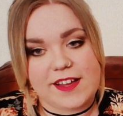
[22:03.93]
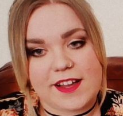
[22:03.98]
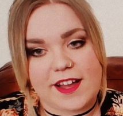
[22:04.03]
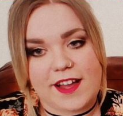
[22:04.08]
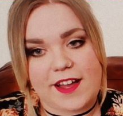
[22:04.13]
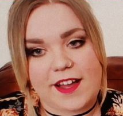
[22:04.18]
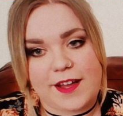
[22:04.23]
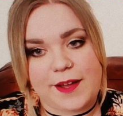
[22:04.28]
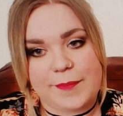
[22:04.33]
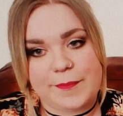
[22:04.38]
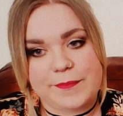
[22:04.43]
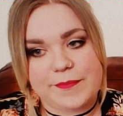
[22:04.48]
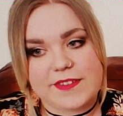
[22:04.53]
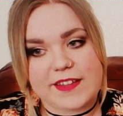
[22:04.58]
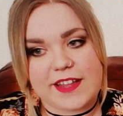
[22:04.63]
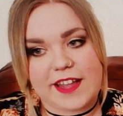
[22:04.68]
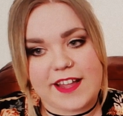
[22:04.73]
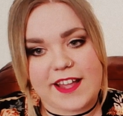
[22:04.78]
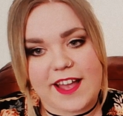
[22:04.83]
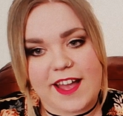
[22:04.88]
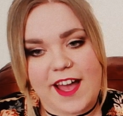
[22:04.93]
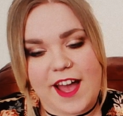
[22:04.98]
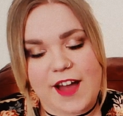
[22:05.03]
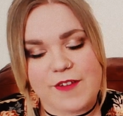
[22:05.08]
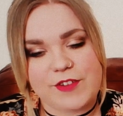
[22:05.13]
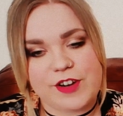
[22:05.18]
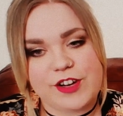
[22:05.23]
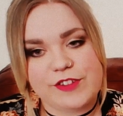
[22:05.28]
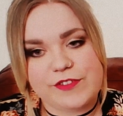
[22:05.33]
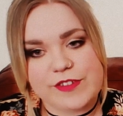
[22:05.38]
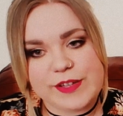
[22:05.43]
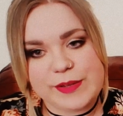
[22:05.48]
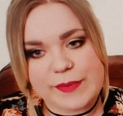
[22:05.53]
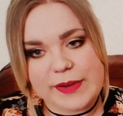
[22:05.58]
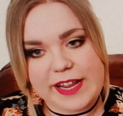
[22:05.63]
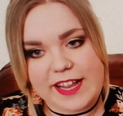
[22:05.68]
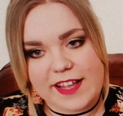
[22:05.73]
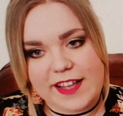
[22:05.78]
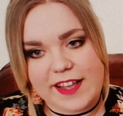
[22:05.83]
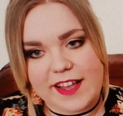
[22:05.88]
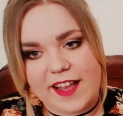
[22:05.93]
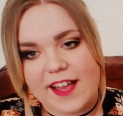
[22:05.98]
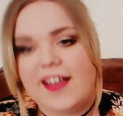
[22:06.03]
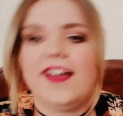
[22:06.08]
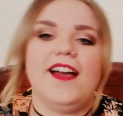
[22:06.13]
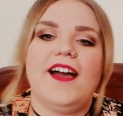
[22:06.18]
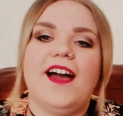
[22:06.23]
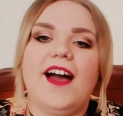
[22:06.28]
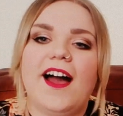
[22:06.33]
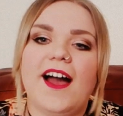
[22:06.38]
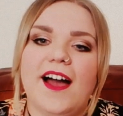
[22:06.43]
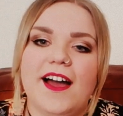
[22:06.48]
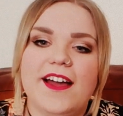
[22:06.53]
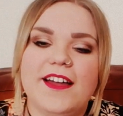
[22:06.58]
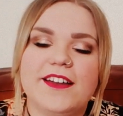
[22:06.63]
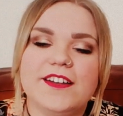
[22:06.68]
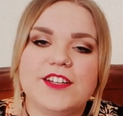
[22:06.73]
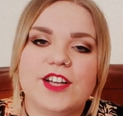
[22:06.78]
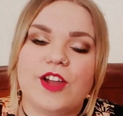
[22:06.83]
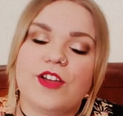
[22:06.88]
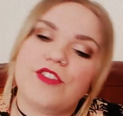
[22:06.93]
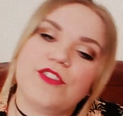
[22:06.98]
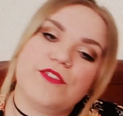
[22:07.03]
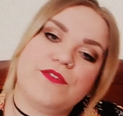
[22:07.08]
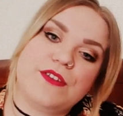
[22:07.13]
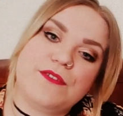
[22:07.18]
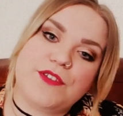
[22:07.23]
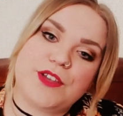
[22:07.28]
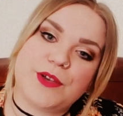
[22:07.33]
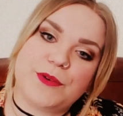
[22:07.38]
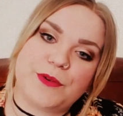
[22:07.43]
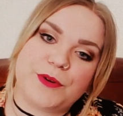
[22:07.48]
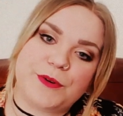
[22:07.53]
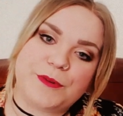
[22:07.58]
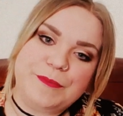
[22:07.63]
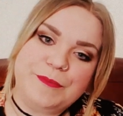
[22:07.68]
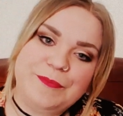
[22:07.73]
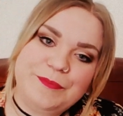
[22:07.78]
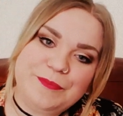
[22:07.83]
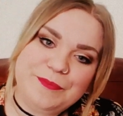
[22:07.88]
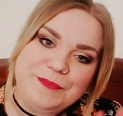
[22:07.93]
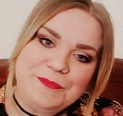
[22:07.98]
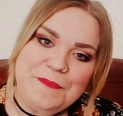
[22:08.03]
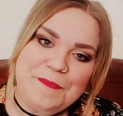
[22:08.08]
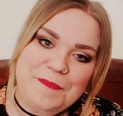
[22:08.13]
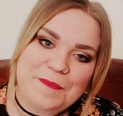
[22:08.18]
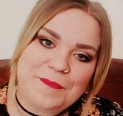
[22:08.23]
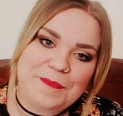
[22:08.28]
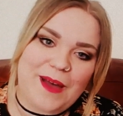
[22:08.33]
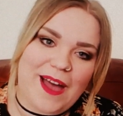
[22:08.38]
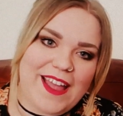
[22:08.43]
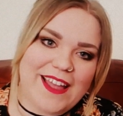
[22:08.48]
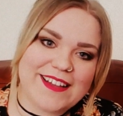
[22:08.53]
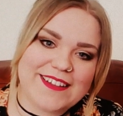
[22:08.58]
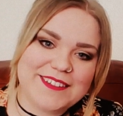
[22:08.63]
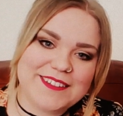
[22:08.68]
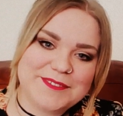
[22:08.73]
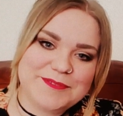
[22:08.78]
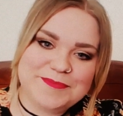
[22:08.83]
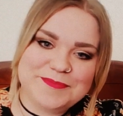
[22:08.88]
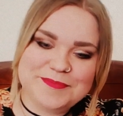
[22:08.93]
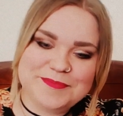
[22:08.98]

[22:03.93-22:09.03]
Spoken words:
Take care. Have a lovely week, and lots of love to you all. Bye.